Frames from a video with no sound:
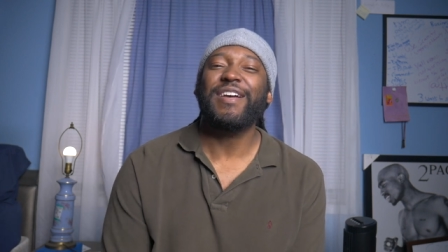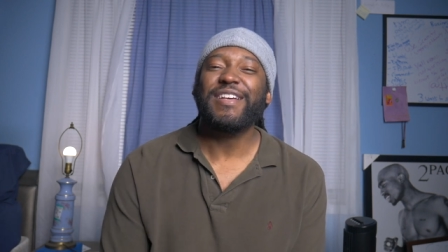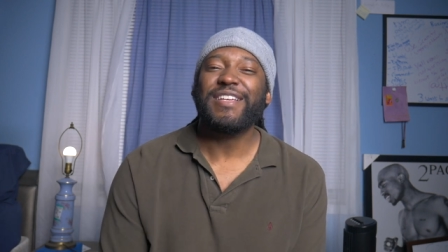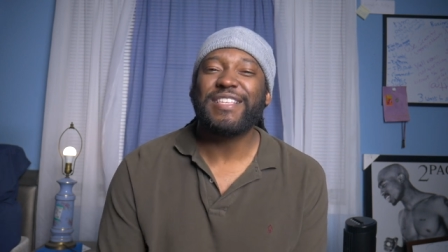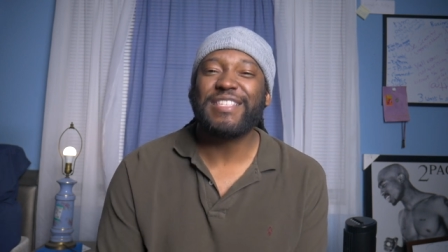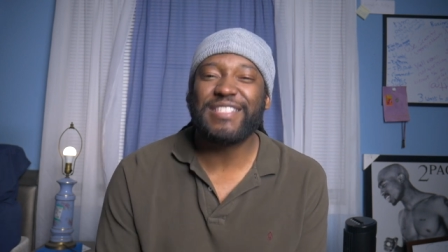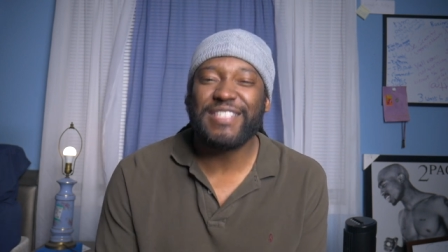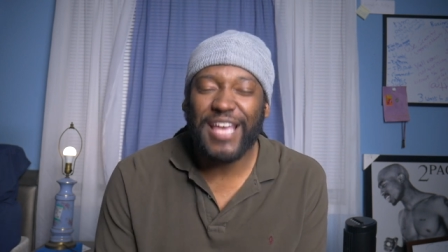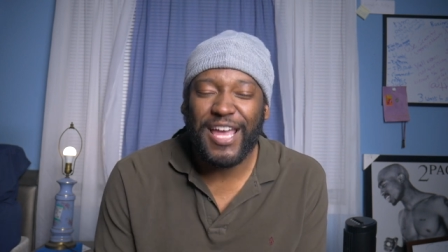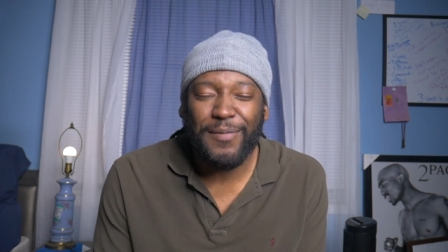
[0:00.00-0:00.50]

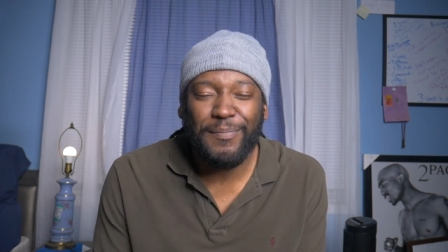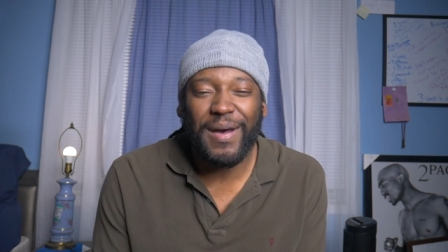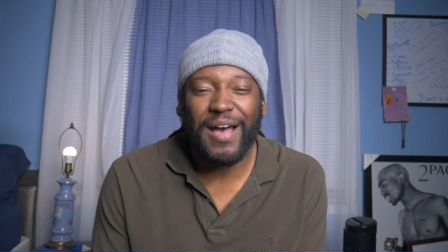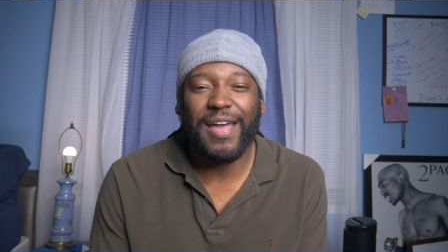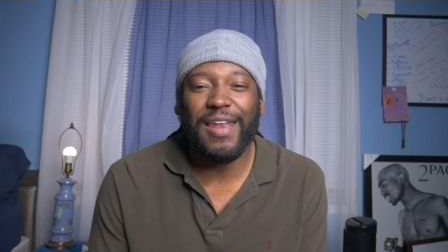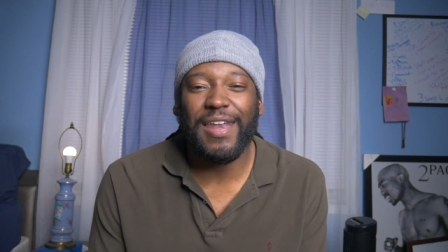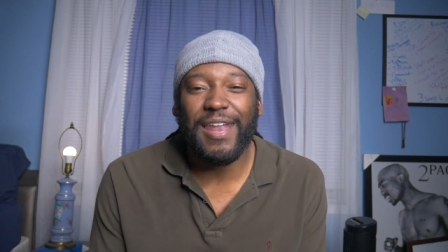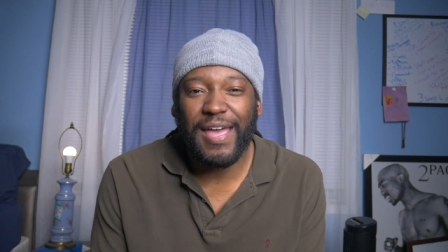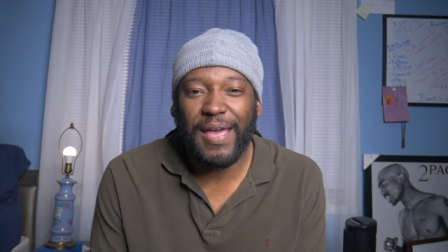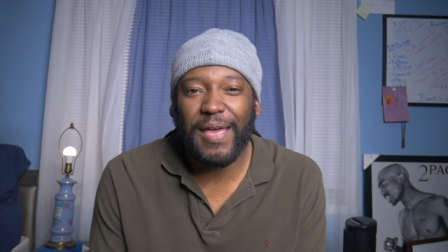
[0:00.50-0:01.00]
say
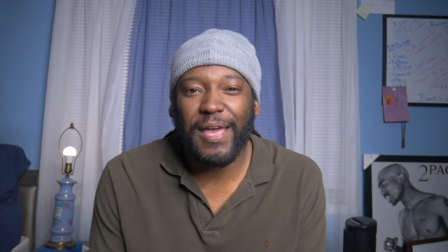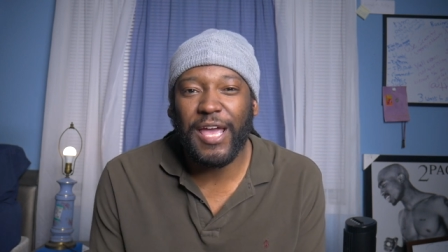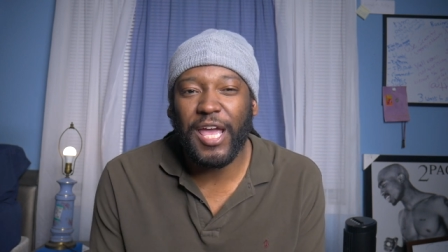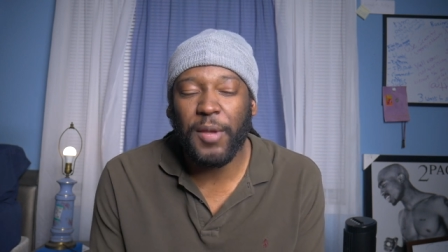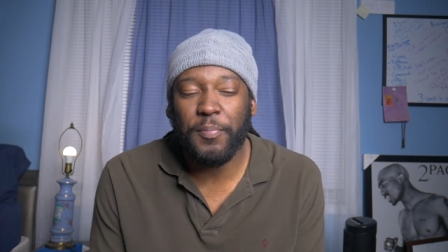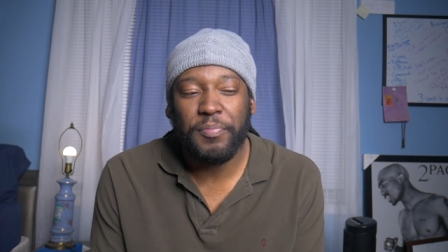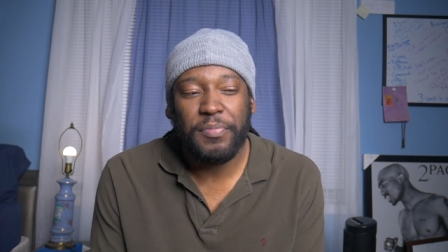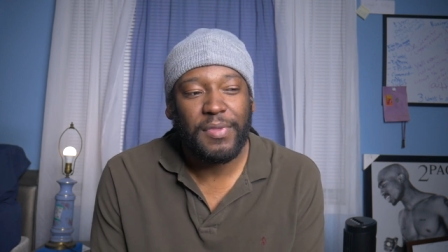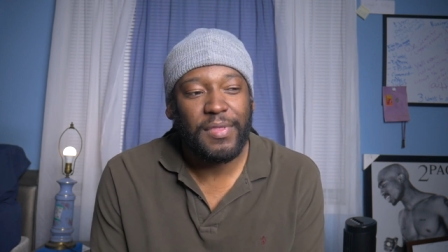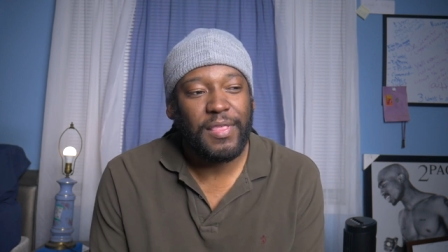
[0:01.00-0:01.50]
my
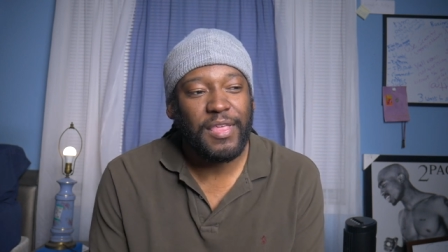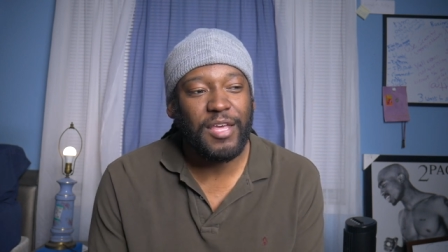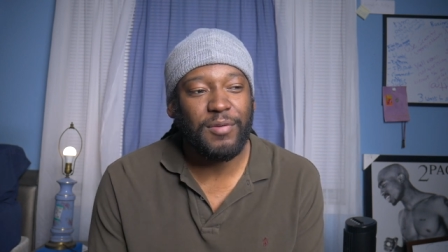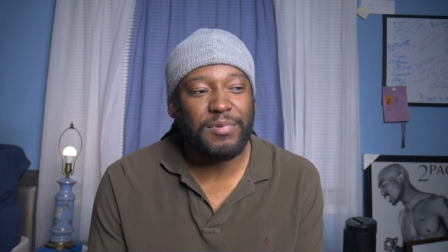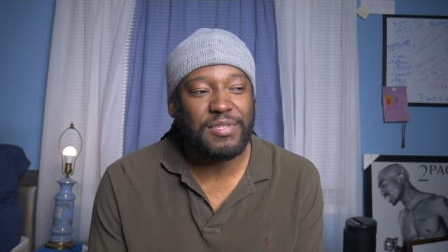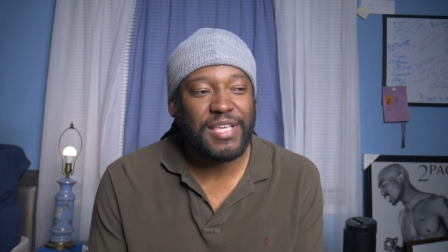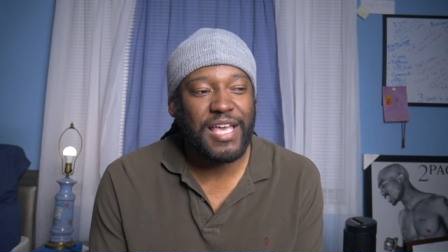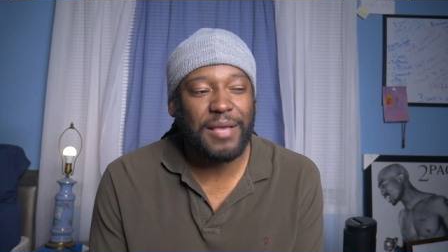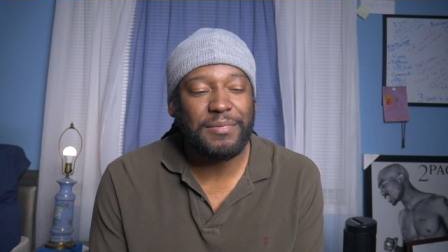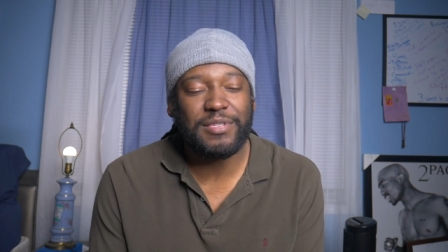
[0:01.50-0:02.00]
name, it
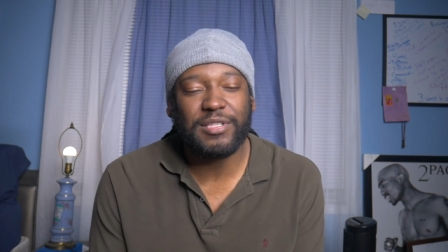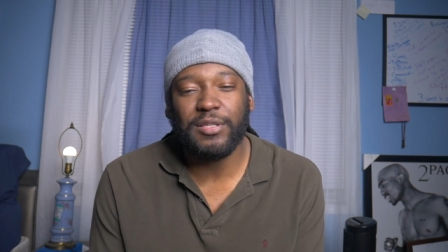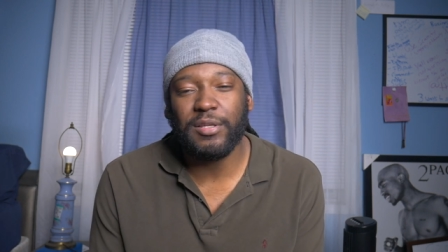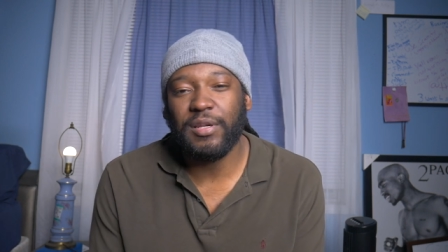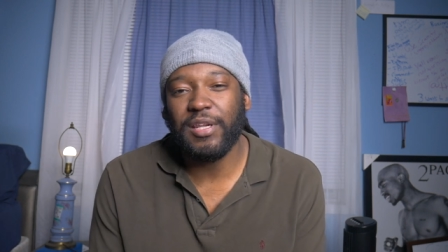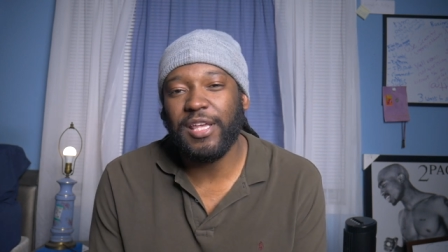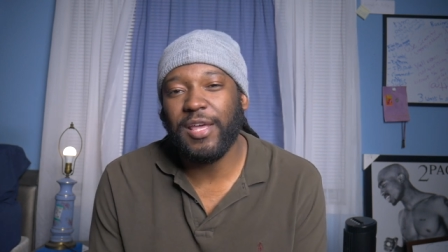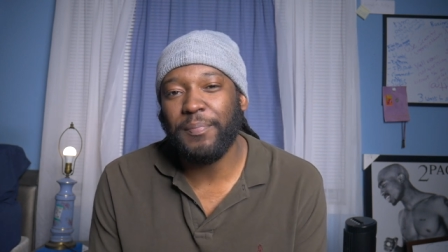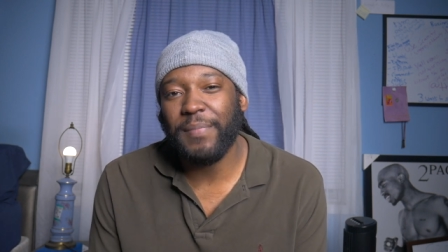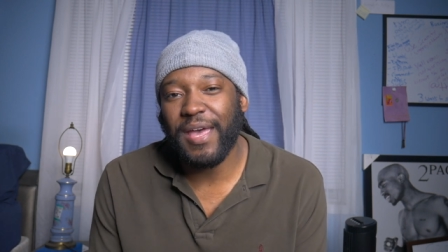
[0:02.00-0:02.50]
was
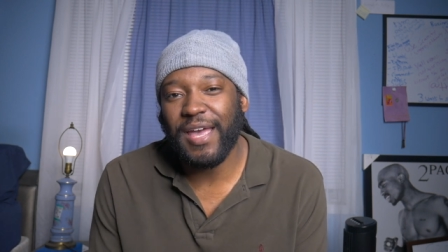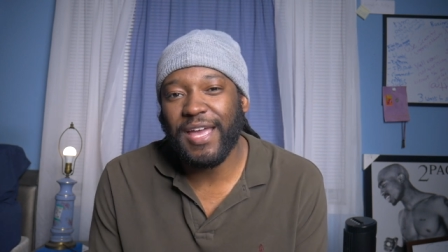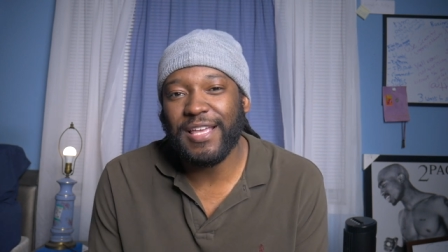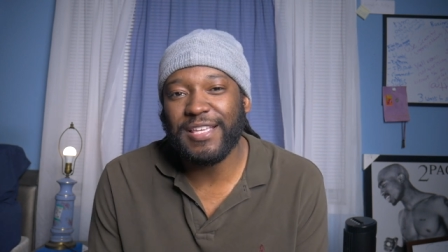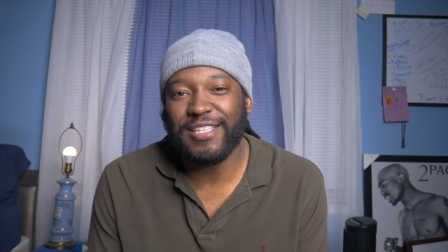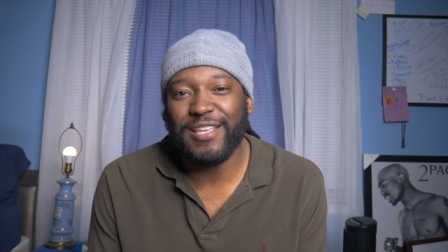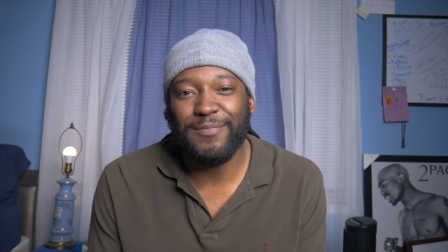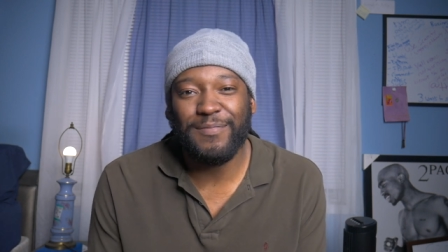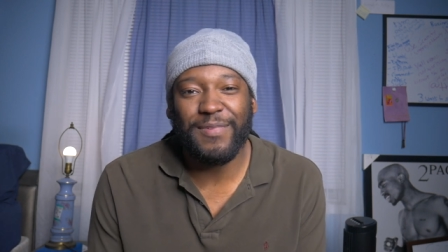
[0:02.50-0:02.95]
absolutely amazing,